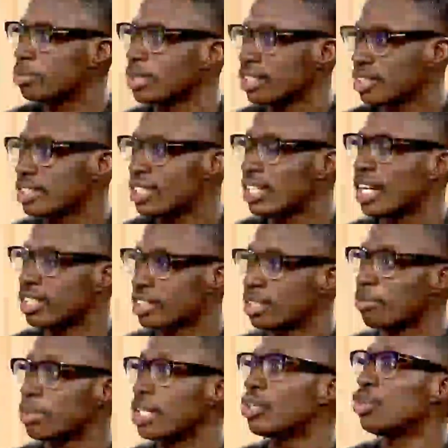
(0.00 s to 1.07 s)
are seen as
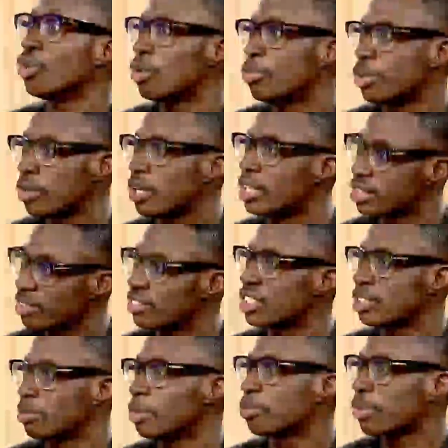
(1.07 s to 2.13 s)
something noble and something to
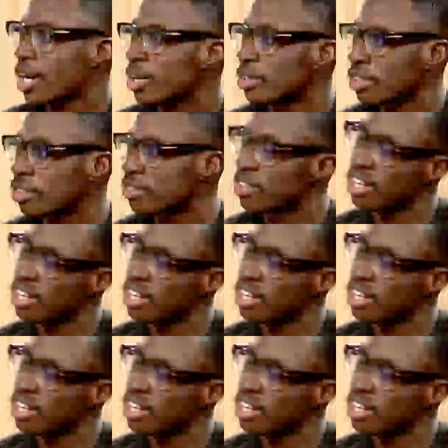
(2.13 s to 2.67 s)
be proud of.